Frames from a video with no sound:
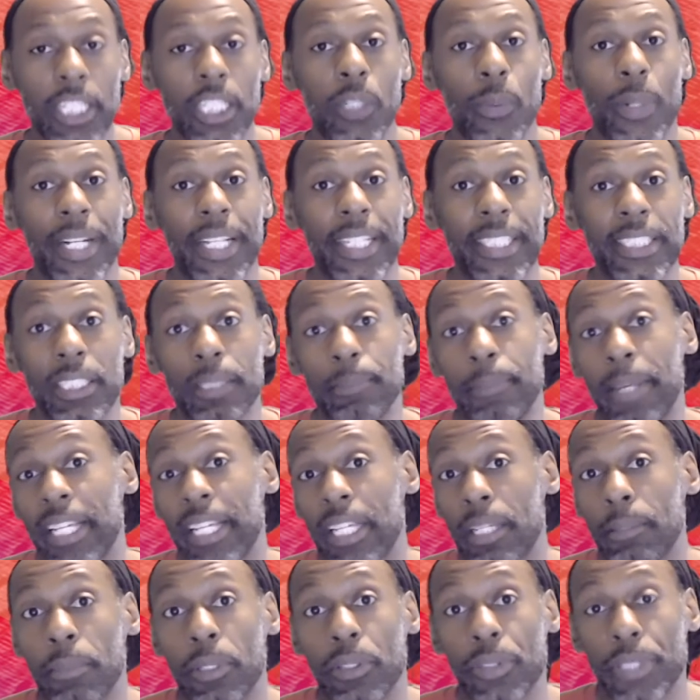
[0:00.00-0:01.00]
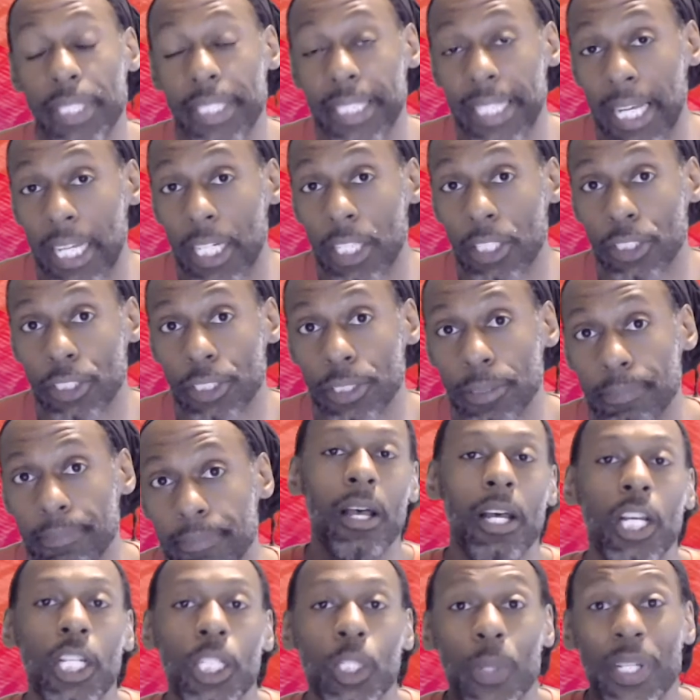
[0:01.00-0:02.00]
Do I need to make $1 million? Do
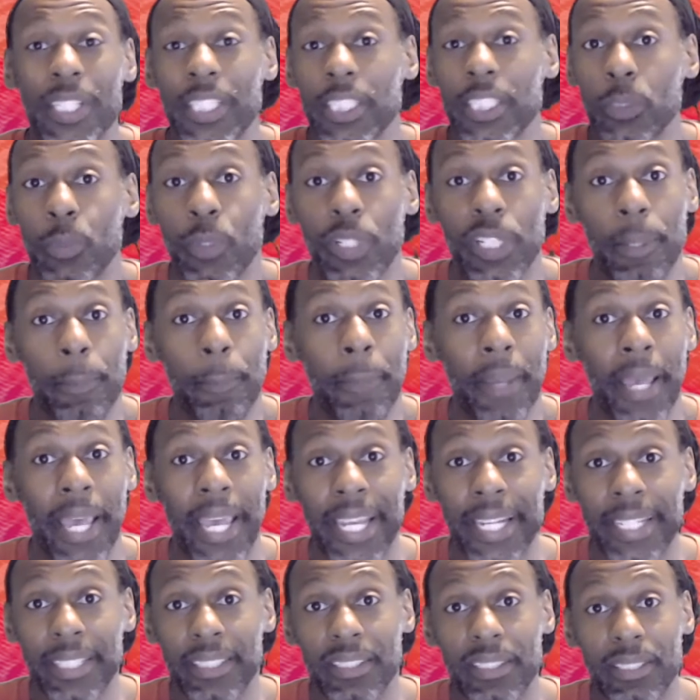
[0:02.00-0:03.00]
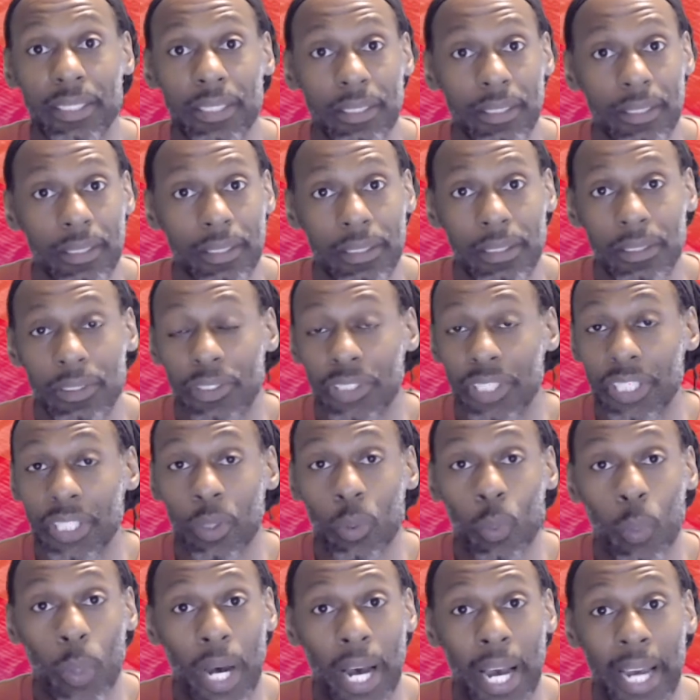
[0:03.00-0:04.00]
I just want to paint,
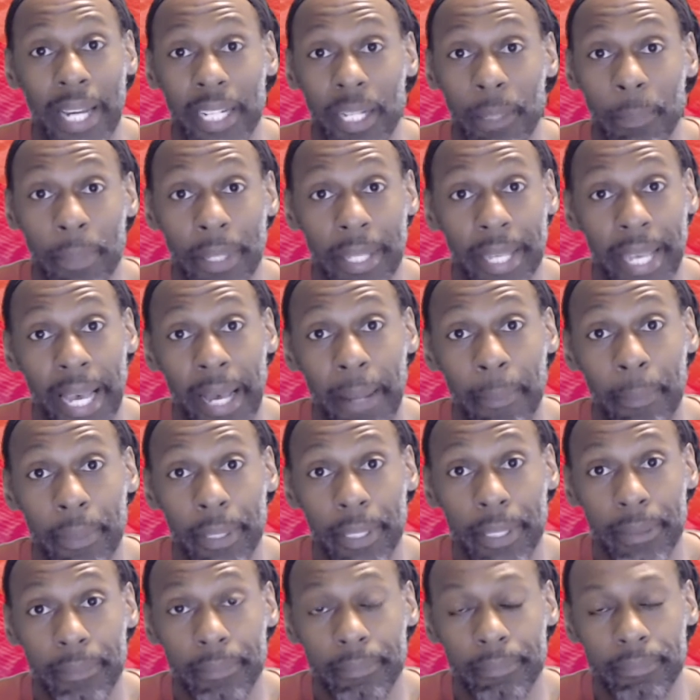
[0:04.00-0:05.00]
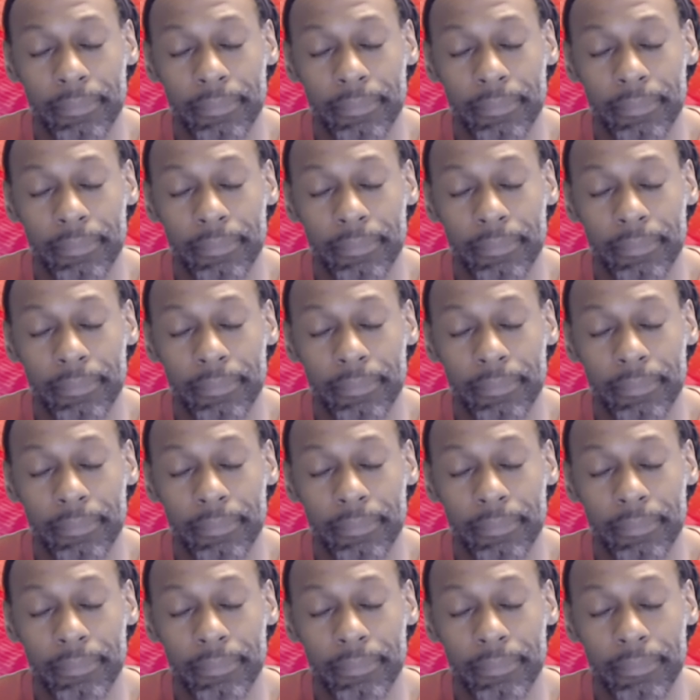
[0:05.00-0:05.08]
drink wine, and be happy?